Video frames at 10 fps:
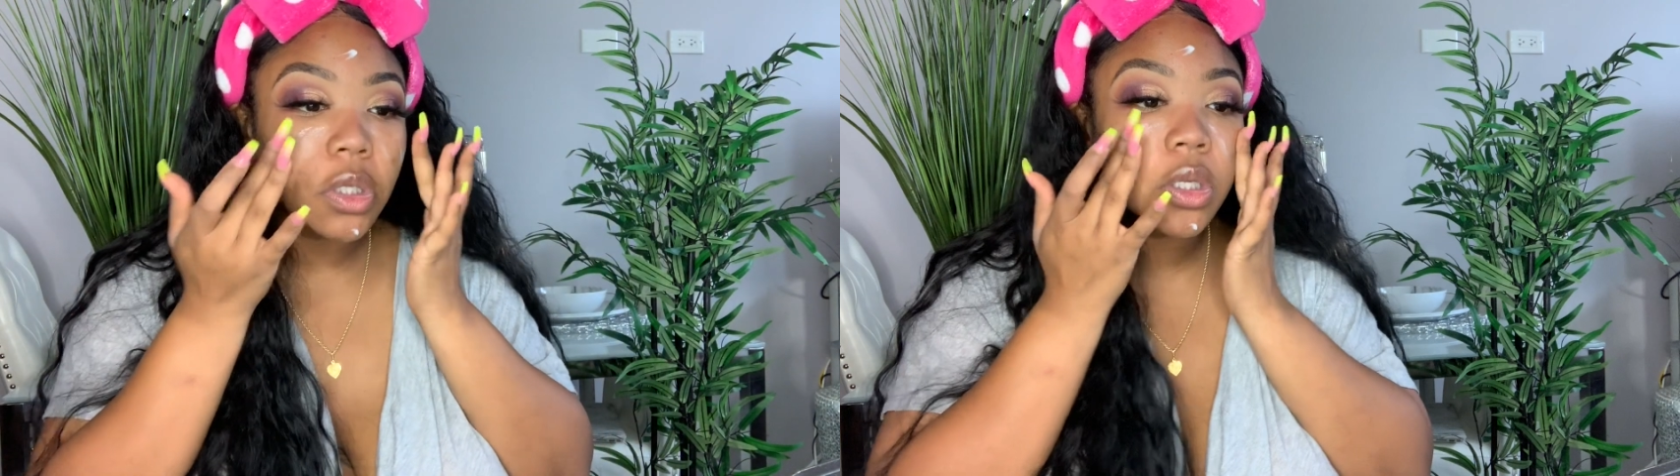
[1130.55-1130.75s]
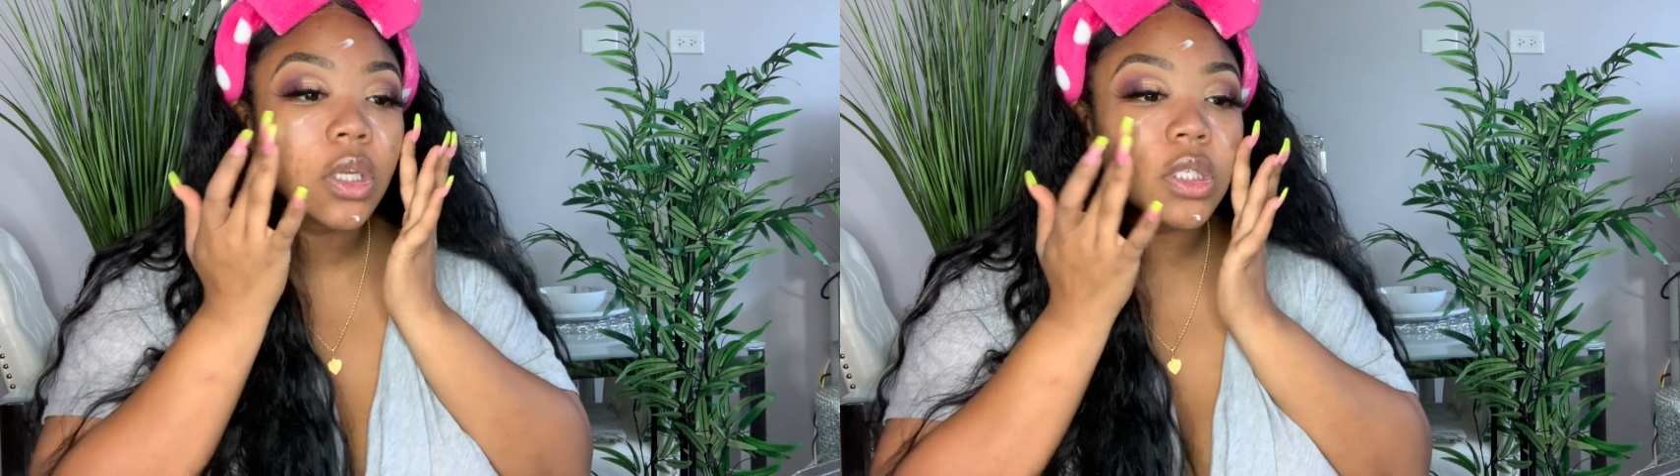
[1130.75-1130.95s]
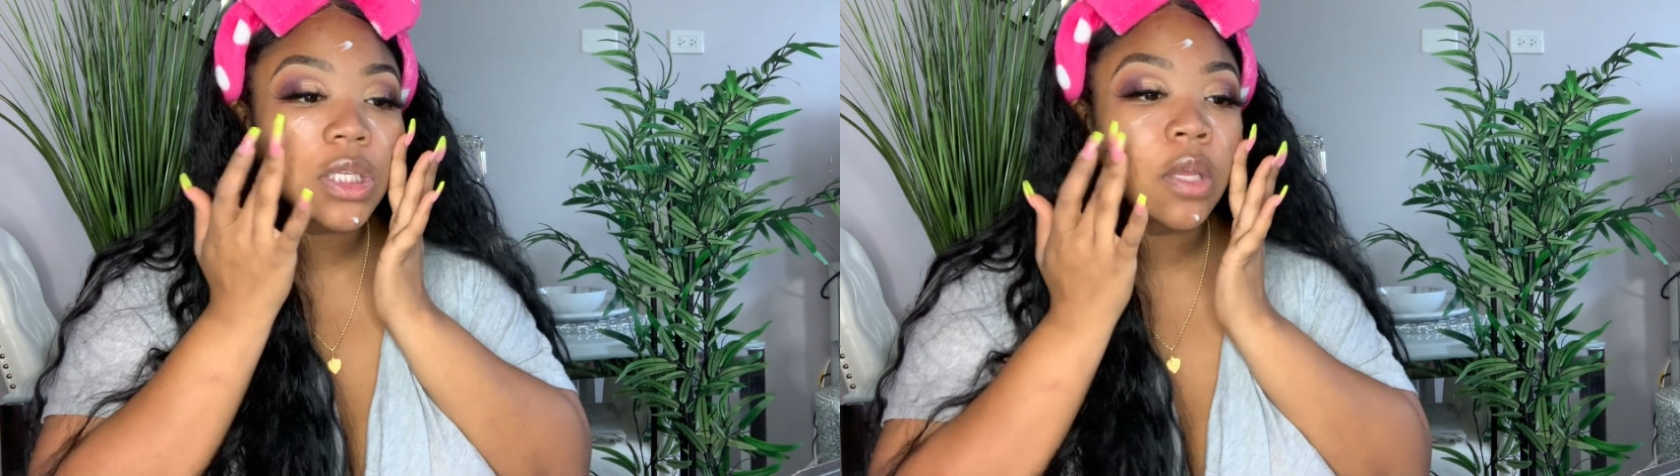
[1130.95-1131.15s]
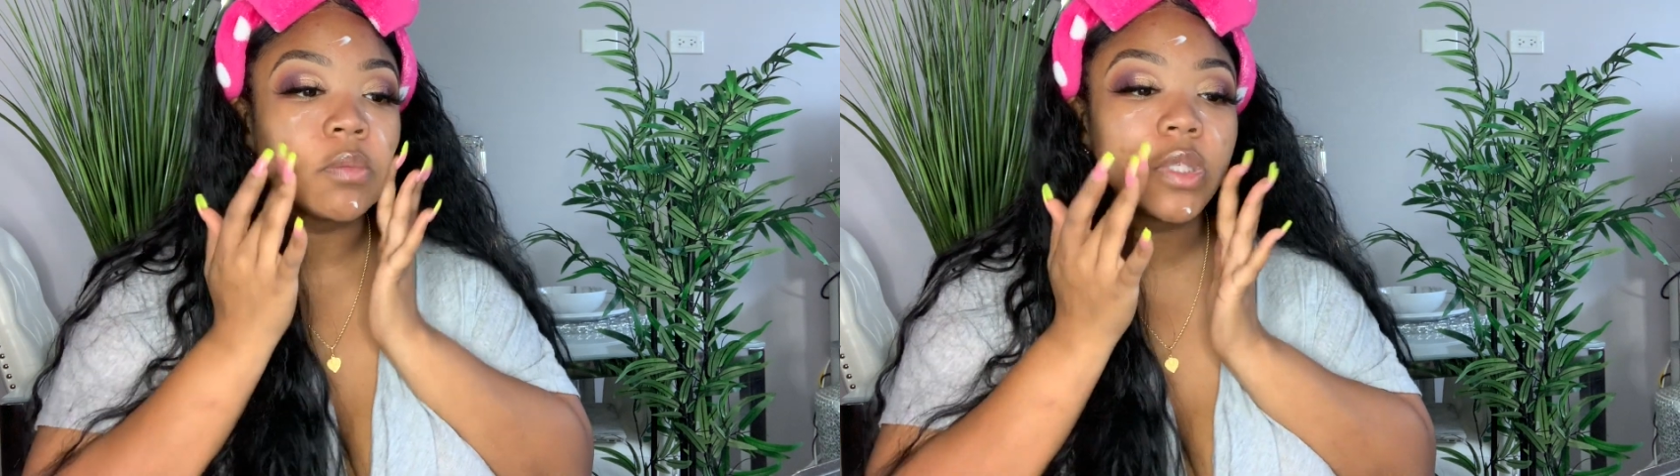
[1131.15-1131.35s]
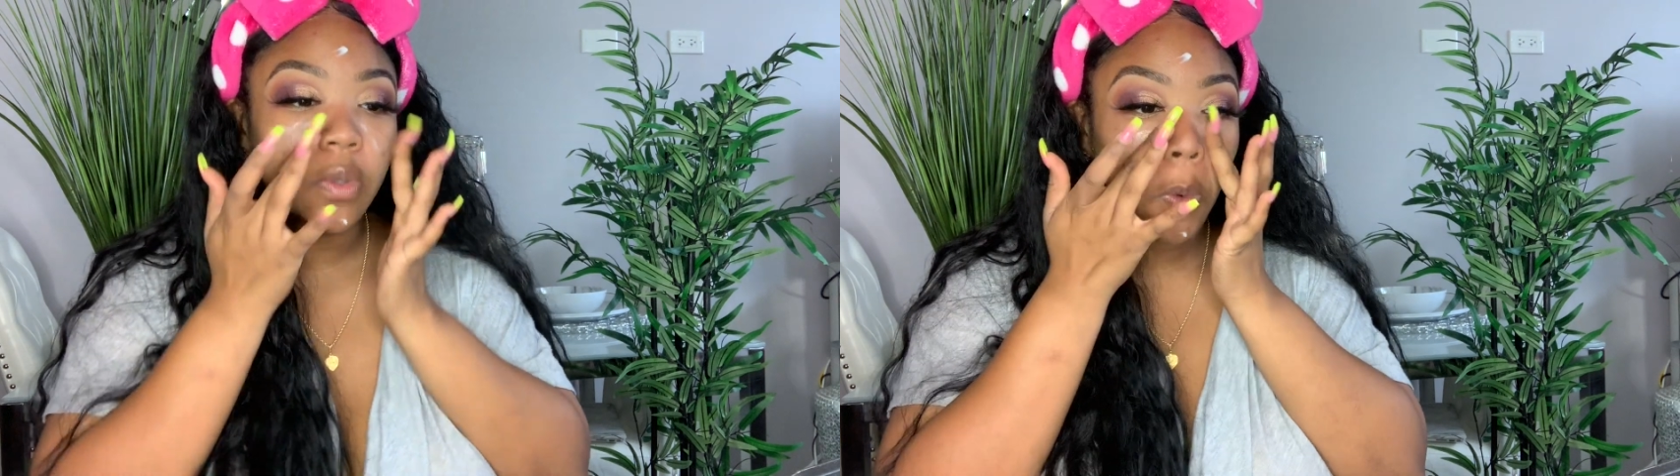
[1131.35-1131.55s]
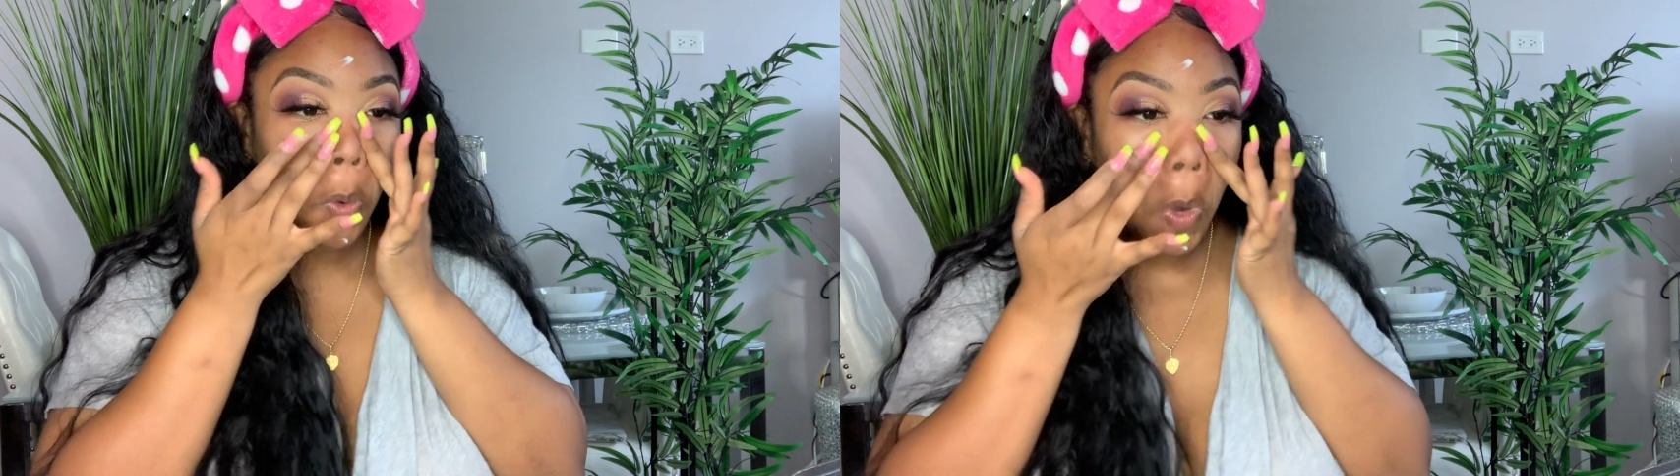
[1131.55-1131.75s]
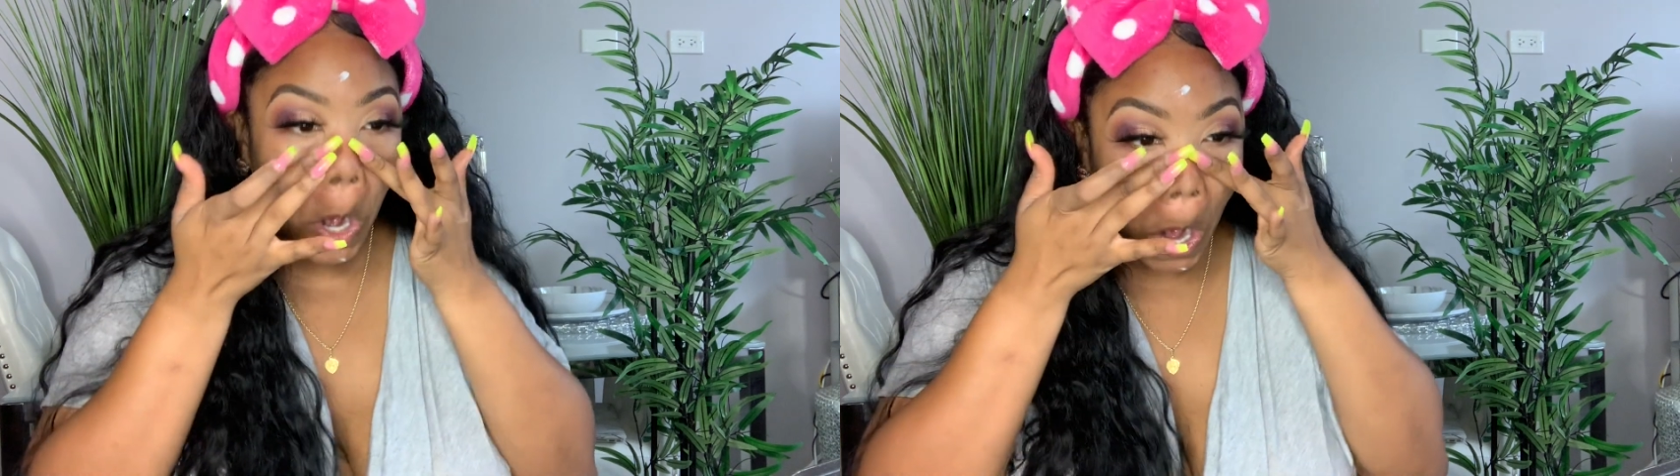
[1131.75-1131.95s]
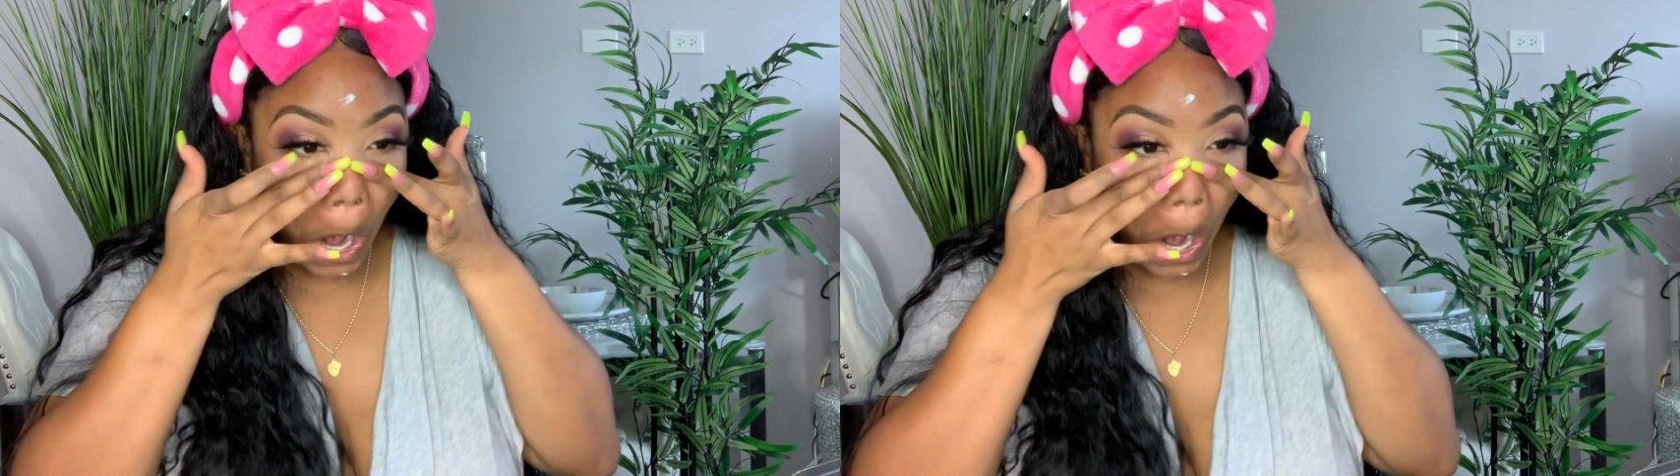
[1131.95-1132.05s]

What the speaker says: gonna attempt to